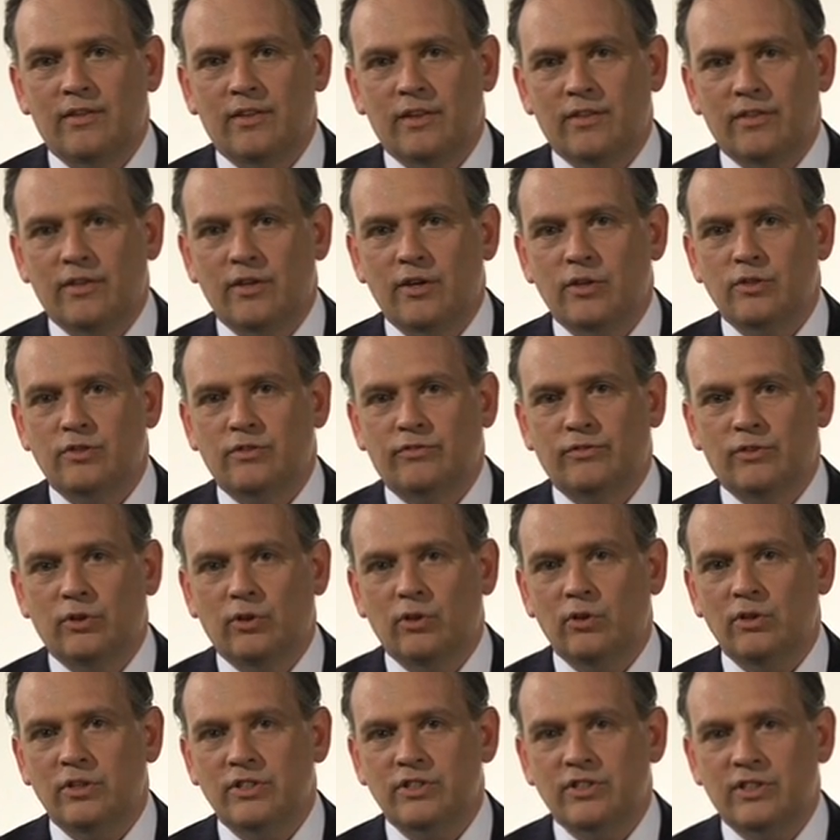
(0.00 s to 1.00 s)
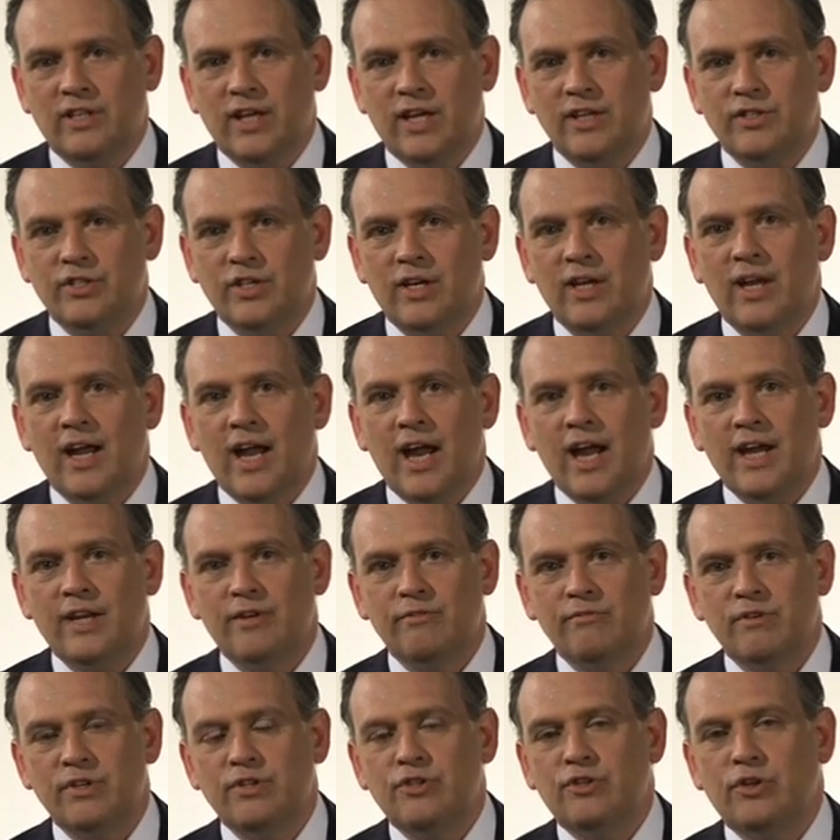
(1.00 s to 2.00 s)
that those of taller stature
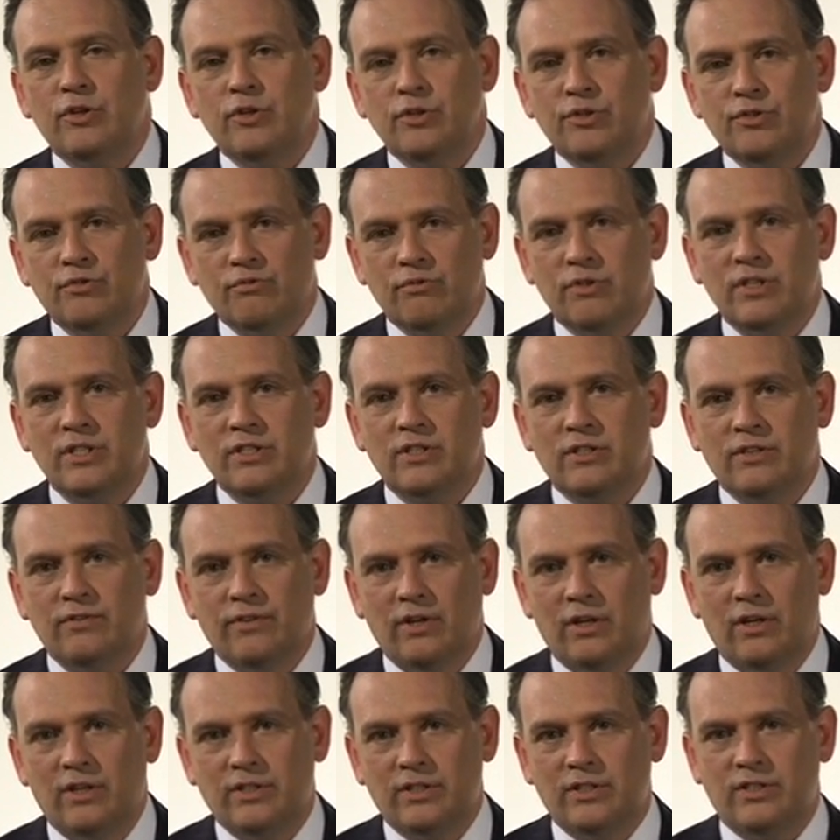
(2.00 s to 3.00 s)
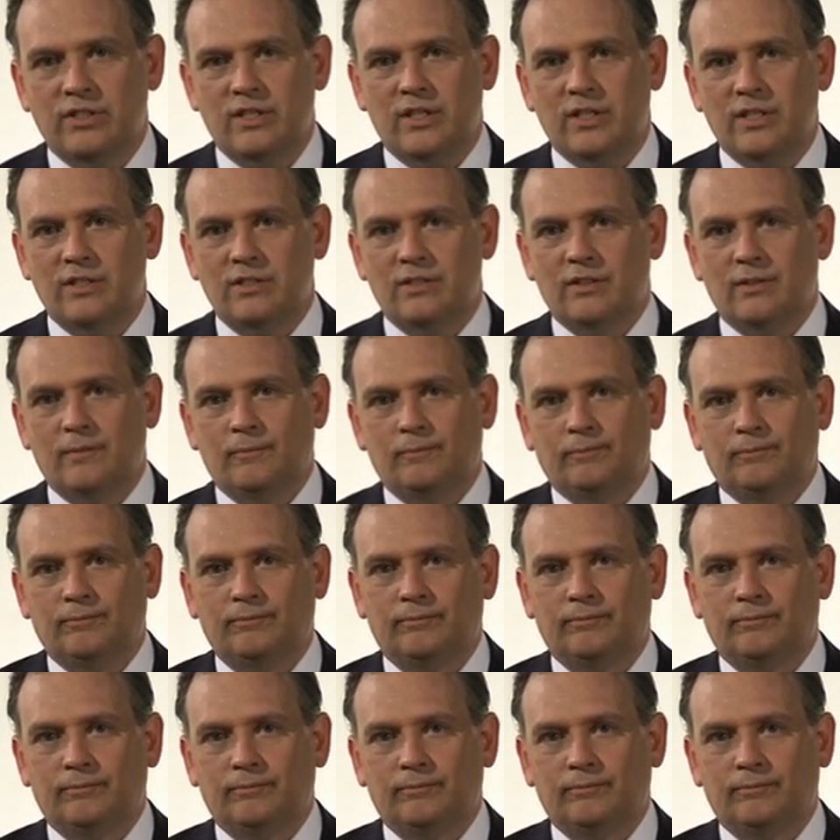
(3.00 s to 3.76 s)
had a reduced risk of heart disease.